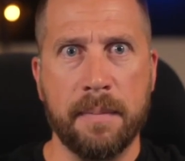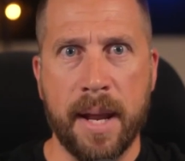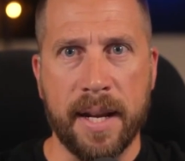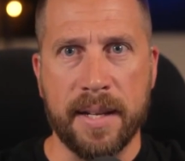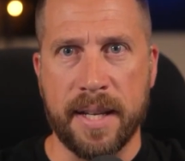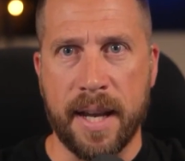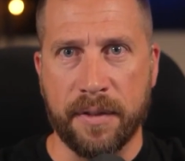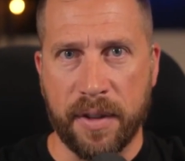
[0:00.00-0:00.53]

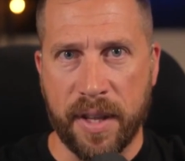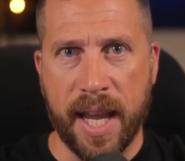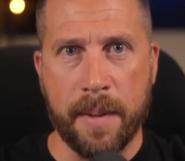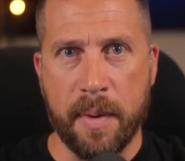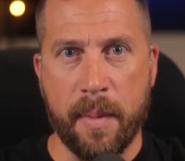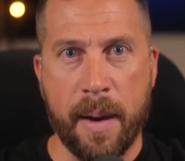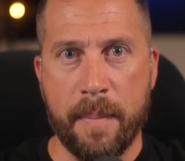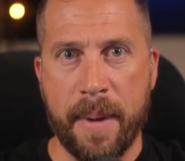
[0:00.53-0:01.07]
minutes after they
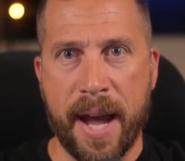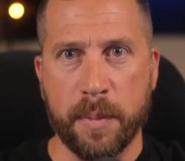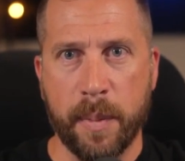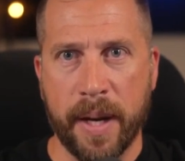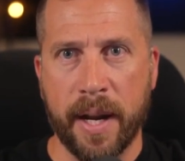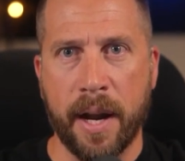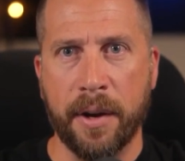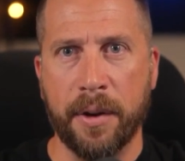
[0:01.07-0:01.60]
gave me my badge and
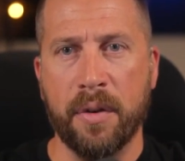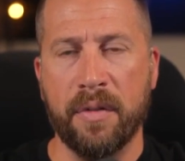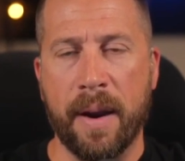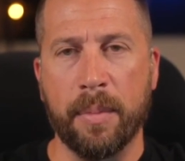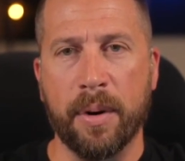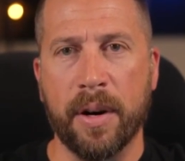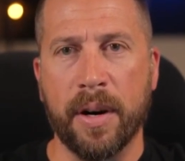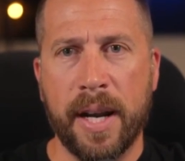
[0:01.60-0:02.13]
my gun in
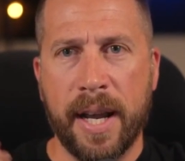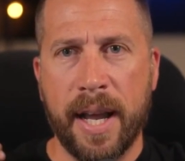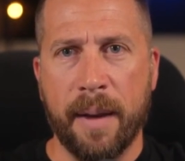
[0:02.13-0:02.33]
November.